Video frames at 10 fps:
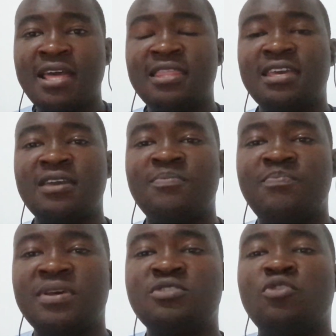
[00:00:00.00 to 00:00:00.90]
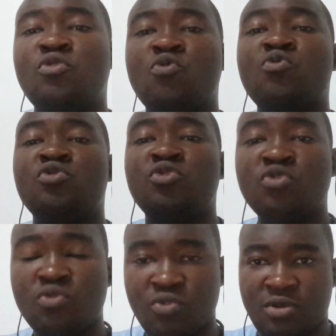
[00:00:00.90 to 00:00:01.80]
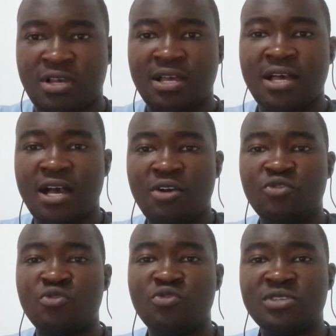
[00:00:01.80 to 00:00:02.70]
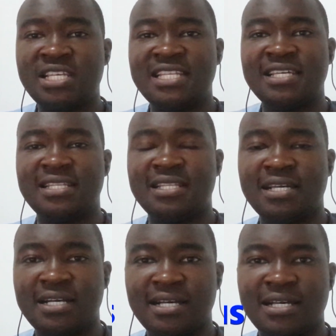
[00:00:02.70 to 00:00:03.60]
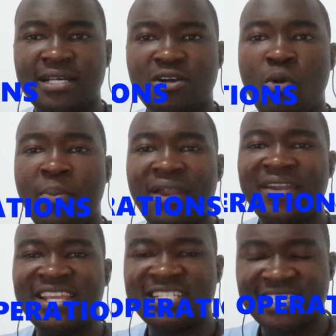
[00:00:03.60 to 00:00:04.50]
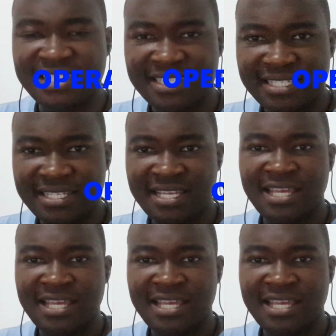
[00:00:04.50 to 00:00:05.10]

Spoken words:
the person who knew how to do certain operations,